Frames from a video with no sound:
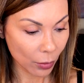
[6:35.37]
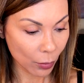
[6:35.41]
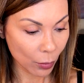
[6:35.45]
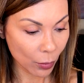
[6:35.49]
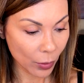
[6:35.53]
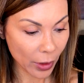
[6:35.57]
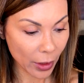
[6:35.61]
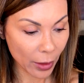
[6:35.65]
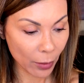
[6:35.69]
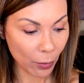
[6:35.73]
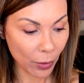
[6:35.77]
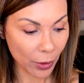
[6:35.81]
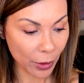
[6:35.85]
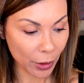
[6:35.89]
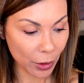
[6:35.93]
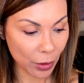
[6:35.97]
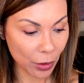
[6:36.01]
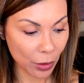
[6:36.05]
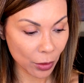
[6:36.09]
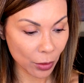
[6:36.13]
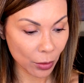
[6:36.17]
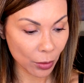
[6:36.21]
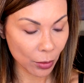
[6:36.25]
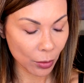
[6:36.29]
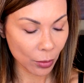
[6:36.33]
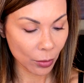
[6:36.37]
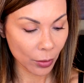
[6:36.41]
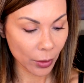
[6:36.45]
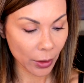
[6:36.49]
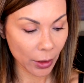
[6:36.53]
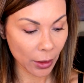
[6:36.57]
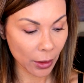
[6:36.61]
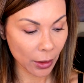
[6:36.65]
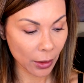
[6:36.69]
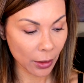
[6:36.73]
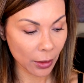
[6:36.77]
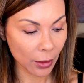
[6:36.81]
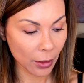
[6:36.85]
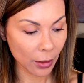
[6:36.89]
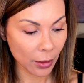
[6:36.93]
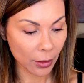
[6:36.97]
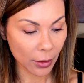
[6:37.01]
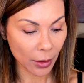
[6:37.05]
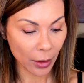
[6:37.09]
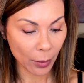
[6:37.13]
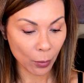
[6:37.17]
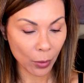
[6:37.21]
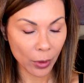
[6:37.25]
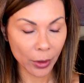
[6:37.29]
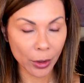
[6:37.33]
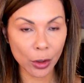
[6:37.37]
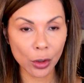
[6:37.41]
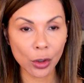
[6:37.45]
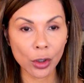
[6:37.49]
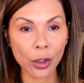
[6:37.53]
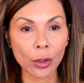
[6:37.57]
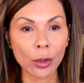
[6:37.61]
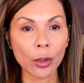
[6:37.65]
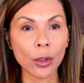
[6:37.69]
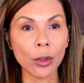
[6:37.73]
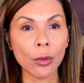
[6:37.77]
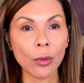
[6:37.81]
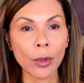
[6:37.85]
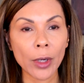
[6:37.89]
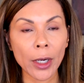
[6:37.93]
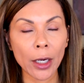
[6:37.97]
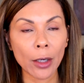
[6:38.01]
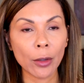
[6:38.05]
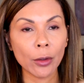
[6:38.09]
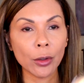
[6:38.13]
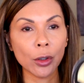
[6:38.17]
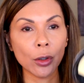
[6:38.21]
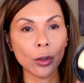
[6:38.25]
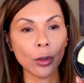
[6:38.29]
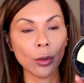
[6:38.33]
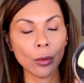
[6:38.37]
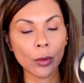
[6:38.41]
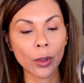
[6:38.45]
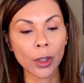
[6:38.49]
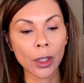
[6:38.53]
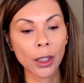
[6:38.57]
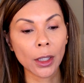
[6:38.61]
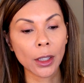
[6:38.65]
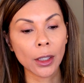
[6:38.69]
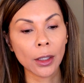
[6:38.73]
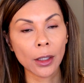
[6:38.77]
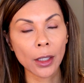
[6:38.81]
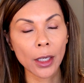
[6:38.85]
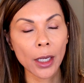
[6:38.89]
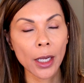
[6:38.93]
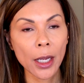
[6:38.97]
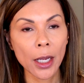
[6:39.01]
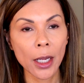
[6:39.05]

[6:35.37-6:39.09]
What I want to do is I want to show you how you can